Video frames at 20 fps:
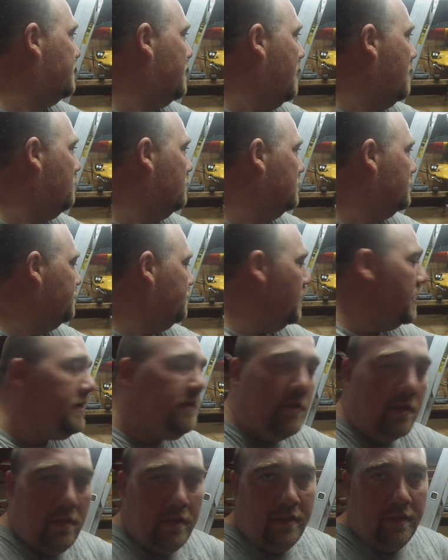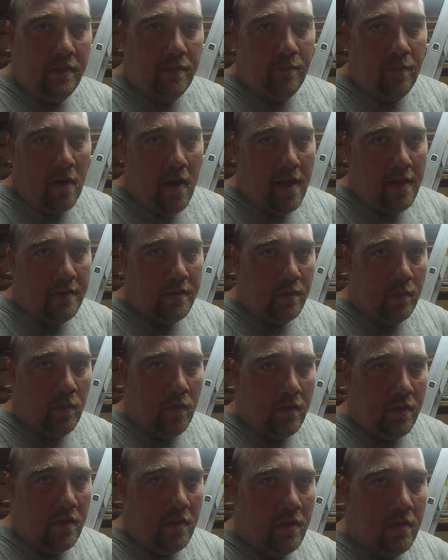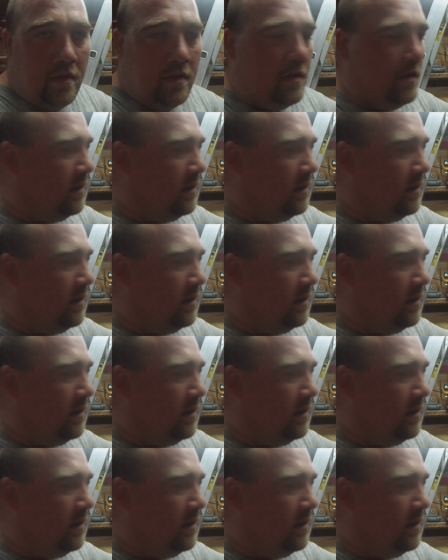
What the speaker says: I was pleasantly surprised with it.